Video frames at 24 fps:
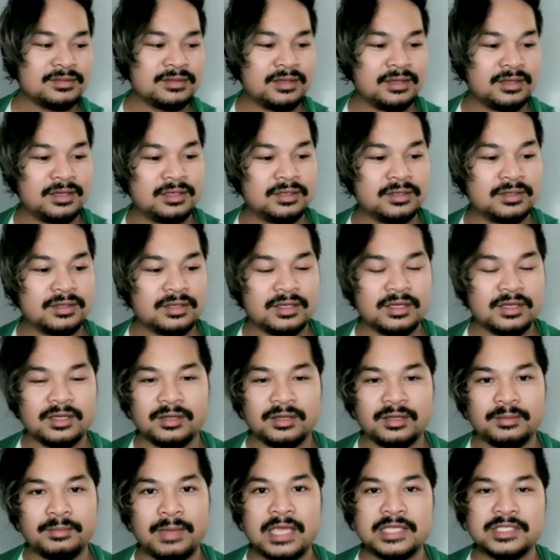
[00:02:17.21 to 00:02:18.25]
Yep. And
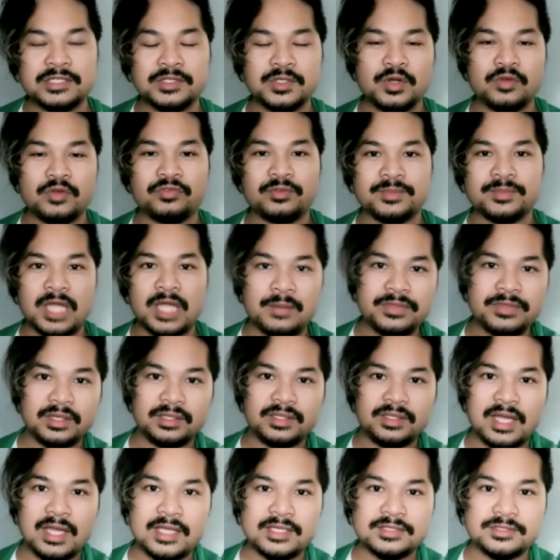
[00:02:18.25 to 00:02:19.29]
imagine going from top of the
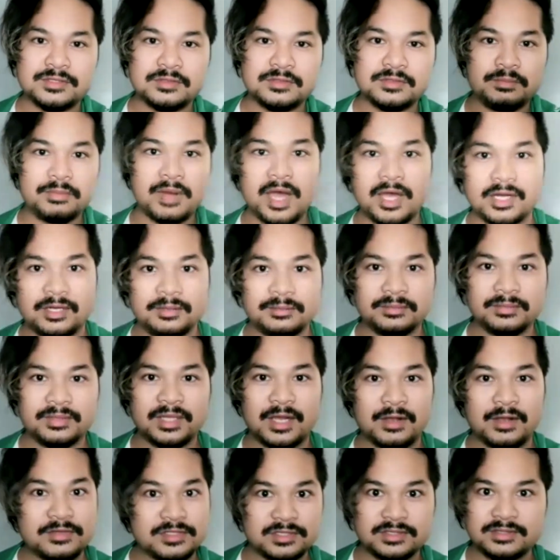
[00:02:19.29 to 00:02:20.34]
class to bottom.
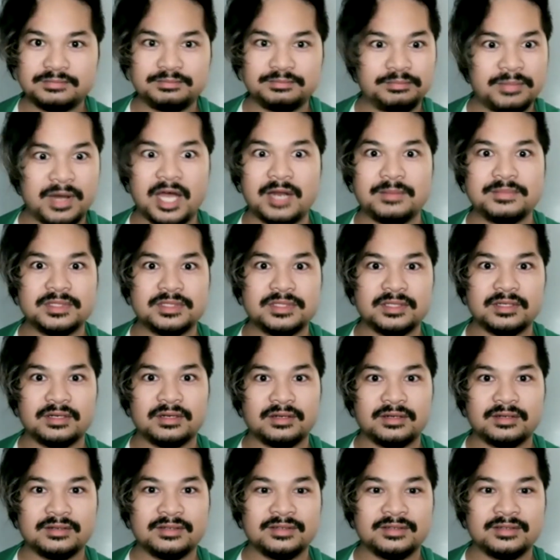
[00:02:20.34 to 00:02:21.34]
Like, I was bottom tier.